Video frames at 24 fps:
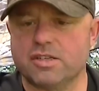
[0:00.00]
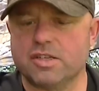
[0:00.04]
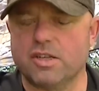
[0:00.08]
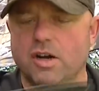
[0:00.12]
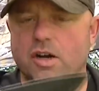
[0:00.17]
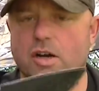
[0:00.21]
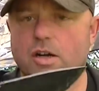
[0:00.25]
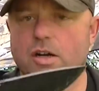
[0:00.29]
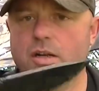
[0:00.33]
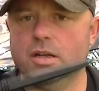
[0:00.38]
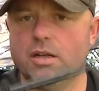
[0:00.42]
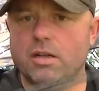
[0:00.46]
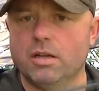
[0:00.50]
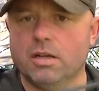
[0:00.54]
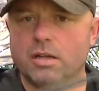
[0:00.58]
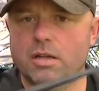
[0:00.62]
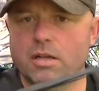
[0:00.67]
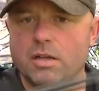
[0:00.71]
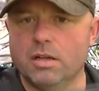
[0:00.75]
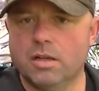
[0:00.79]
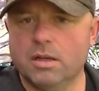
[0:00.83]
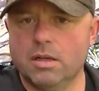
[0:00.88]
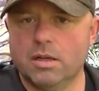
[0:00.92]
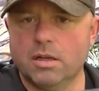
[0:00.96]
got
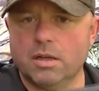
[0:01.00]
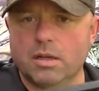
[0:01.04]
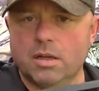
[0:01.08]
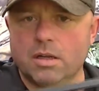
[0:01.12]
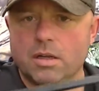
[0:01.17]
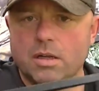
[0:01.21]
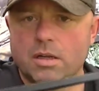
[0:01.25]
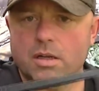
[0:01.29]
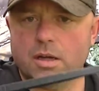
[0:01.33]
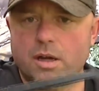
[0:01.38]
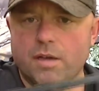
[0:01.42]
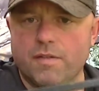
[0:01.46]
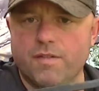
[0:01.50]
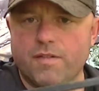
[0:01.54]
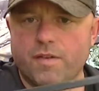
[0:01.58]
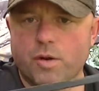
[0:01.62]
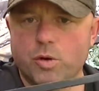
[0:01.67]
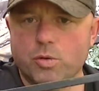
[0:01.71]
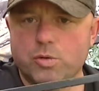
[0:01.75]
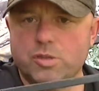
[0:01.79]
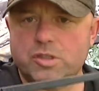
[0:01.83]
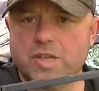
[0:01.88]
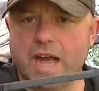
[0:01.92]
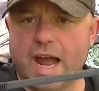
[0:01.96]
a
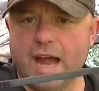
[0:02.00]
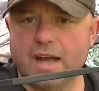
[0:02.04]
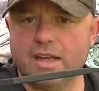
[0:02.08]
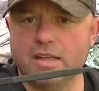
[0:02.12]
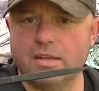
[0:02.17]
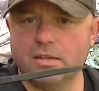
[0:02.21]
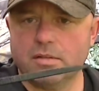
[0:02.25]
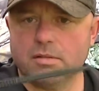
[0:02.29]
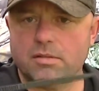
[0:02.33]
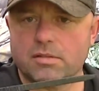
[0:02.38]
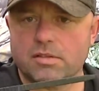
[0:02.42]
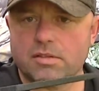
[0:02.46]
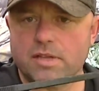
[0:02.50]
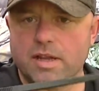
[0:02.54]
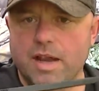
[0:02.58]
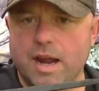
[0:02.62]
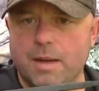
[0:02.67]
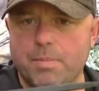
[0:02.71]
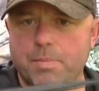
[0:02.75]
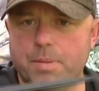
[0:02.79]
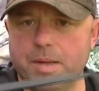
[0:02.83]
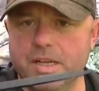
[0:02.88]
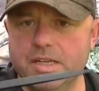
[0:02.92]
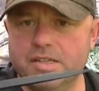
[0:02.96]
full tang, so
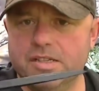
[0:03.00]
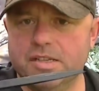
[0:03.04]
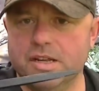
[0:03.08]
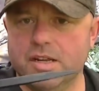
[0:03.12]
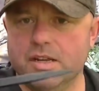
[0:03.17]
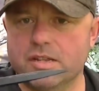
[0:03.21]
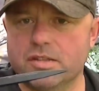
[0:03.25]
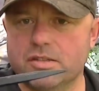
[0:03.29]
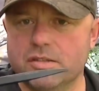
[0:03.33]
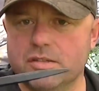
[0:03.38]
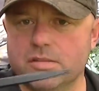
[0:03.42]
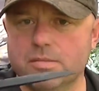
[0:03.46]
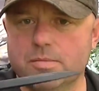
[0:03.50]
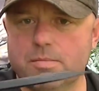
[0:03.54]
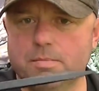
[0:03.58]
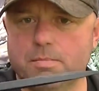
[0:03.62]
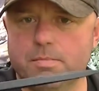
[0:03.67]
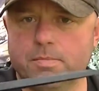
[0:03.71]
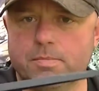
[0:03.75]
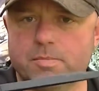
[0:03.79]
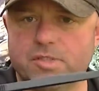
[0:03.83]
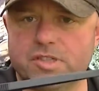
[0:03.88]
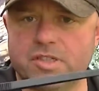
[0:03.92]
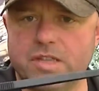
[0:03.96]
that piece of
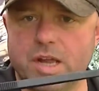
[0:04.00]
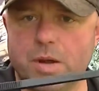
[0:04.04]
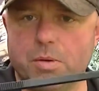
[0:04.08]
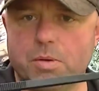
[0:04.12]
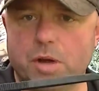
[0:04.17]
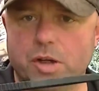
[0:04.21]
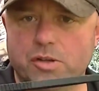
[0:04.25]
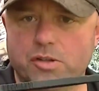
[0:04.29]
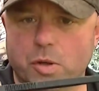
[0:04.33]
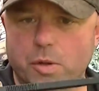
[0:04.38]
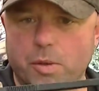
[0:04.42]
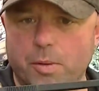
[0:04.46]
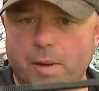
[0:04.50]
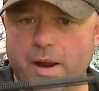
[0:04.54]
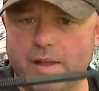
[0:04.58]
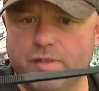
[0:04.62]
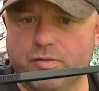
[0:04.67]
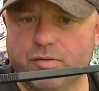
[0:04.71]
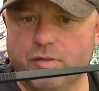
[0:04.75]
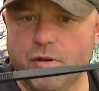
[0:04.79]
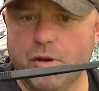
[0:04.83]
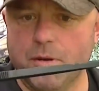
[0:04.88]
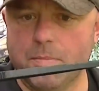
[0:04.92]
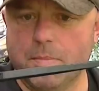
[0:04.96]
steel goes all the way
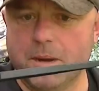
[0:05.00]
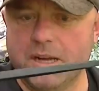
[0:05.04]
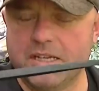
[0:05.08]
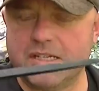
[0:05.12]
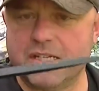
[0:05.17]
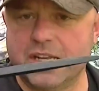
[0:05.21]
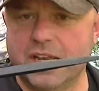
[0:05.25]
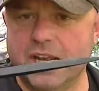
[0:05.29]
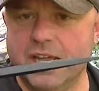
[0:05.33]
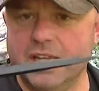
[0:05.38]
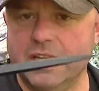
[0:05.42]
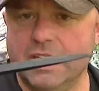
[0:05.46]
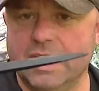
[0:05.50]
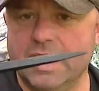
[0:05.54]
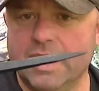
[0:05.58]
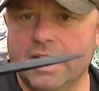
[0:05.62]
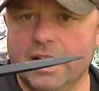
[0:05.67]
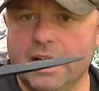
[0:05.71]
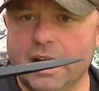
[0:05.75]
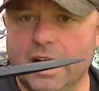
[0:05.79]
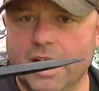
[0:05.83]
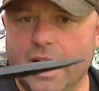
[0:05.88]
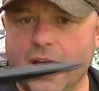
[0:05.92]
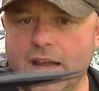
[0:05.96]
through it basically
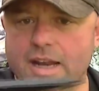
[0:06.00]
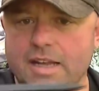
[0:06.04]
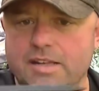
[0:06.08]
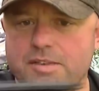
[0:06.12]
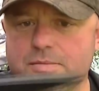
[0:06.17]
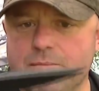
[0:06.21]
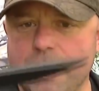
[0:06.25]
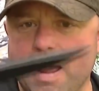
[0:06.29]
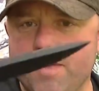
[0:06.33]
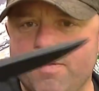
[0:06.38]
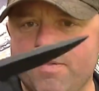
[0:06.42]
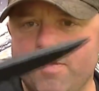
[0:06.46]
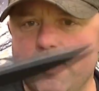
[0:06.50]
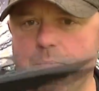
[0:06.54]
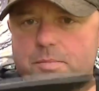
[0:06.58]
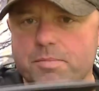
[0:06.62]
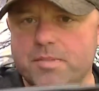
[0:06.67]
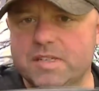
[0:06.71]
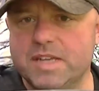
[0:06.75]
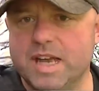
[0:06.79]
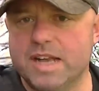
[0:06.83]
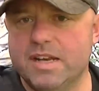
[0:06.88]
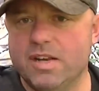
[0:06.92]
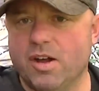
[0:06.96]
and it's made from
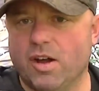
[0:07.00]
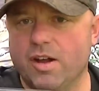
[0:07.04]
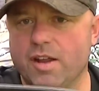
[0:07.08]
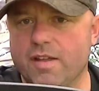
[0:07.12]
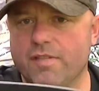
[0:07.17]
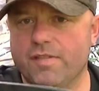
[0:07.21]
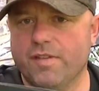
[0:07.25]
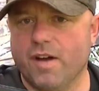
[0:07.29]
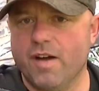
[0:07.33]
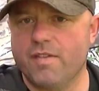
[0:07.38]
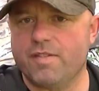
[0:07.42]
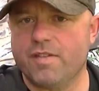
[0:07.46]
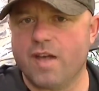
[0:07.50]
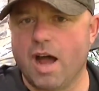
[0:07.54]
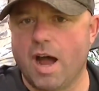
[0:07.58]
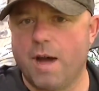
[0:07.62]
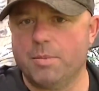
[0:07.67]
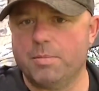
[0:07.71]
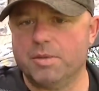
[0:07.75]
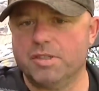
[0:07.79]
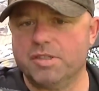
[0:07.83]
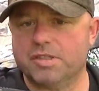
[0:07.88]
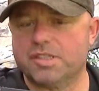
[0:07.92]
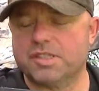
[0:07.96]
1095
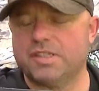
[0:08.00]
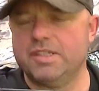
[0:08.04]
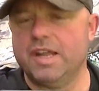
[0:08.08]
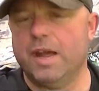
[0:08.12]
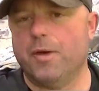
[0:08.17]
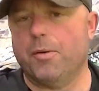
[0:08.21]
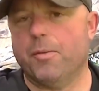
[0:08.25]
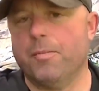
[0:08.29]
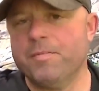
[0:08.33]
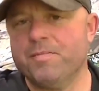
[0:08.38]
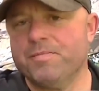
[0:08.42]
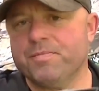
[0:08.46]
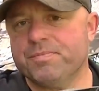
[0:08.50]
carbon steel.